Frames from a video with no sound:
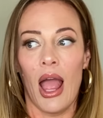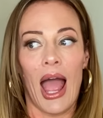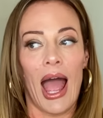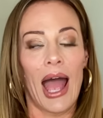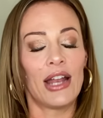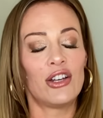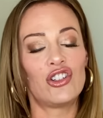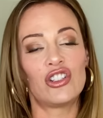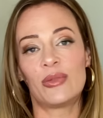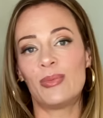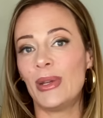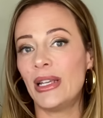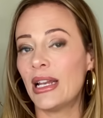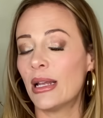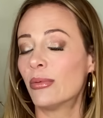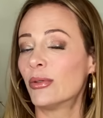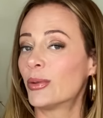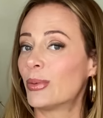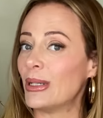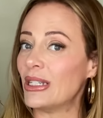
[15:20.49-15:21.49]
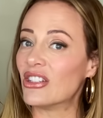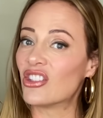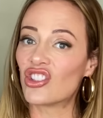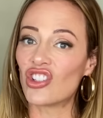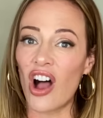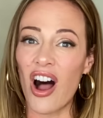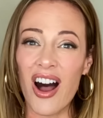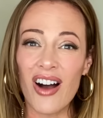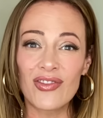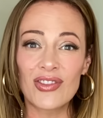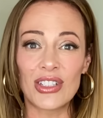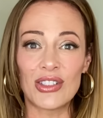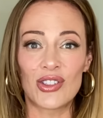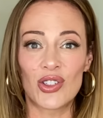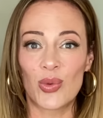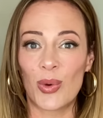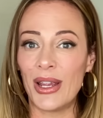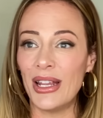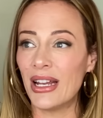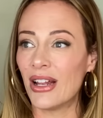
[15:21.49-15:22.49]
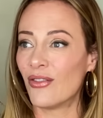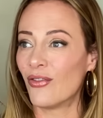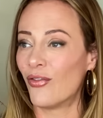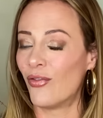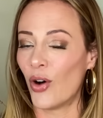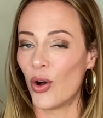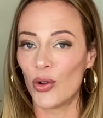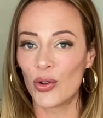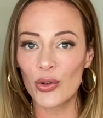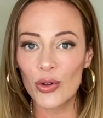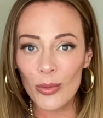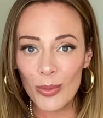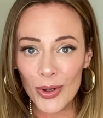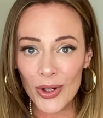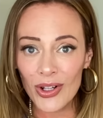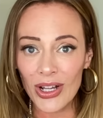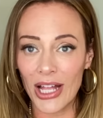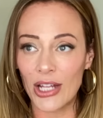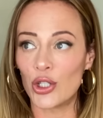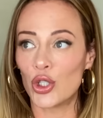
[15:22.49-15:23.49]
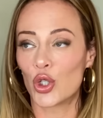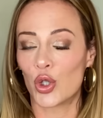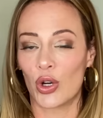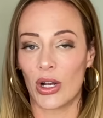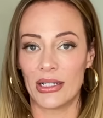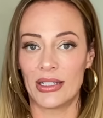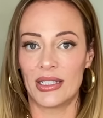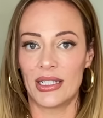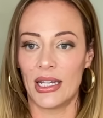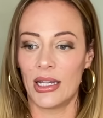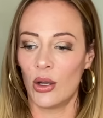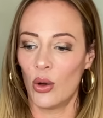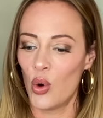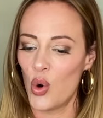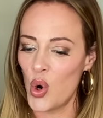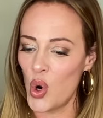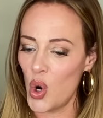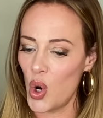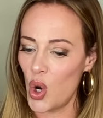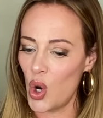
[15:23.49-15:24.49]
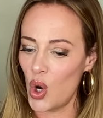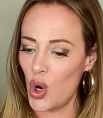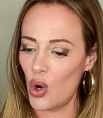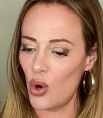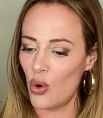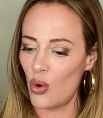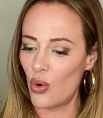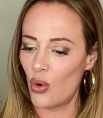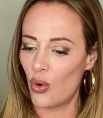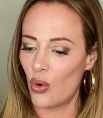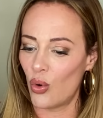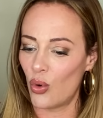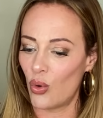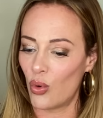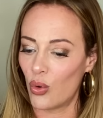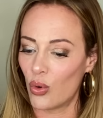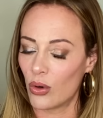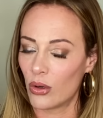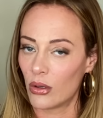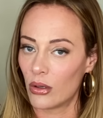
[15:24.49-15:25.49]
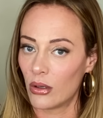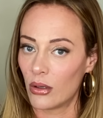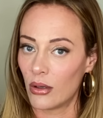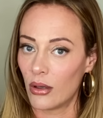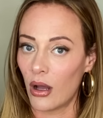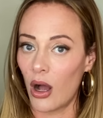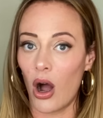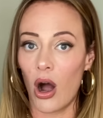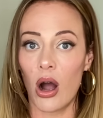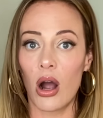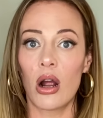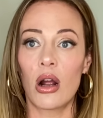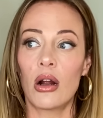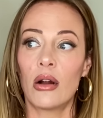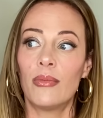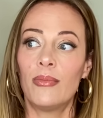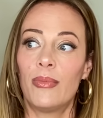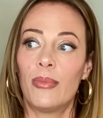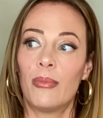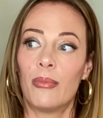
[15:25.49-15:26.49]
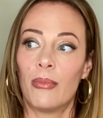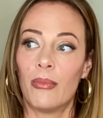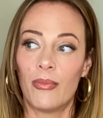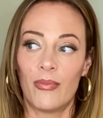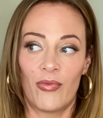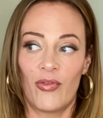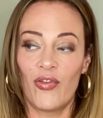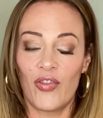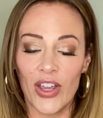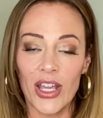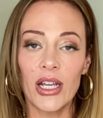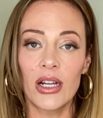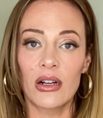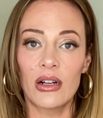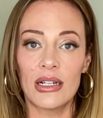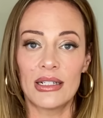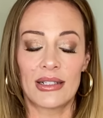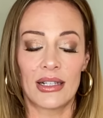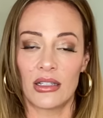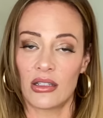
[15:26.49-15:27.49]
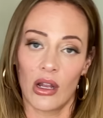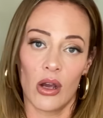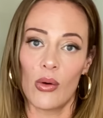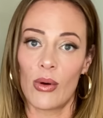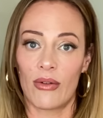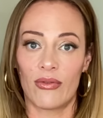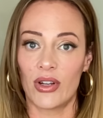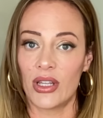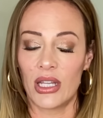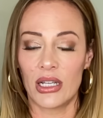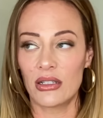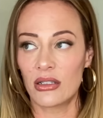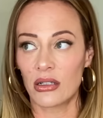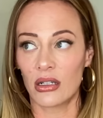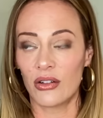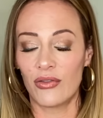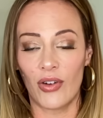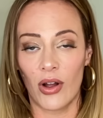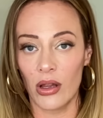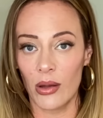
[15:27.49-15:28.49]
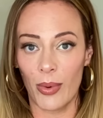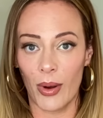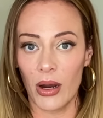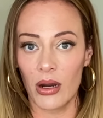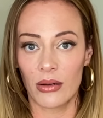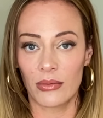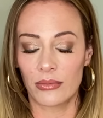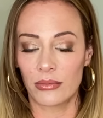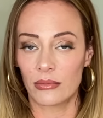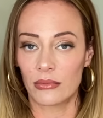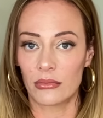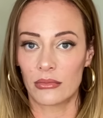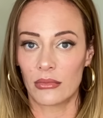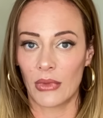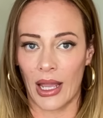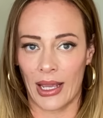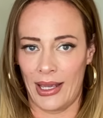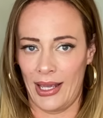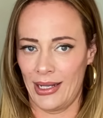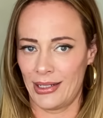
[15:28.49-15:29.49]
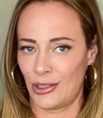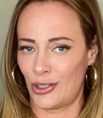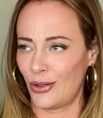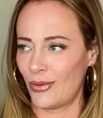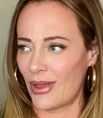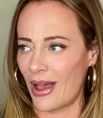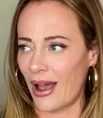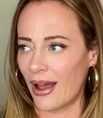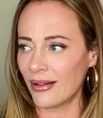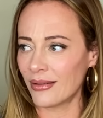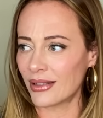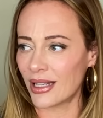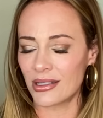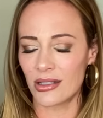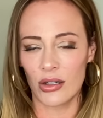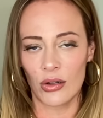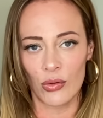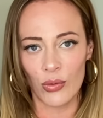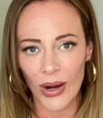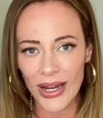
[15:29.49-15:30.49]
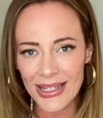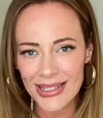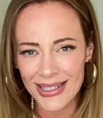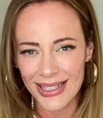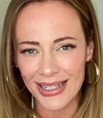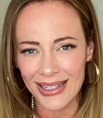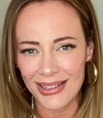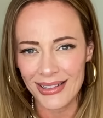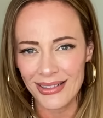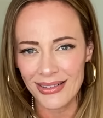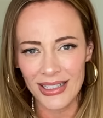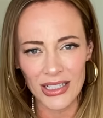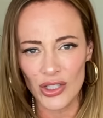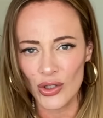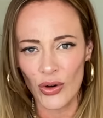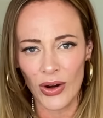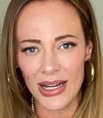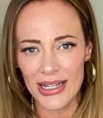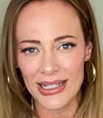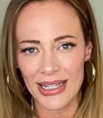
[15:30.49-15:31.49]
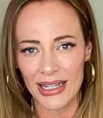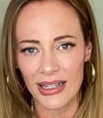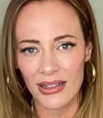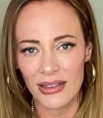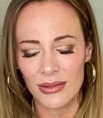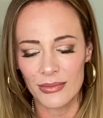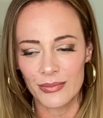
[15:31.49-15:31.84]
and just being able to be soft and sweet and vulnerable and trusting, whoo, our fear is that no, everything's going to fall apart. I can't do that. That's crazy. That's crazy.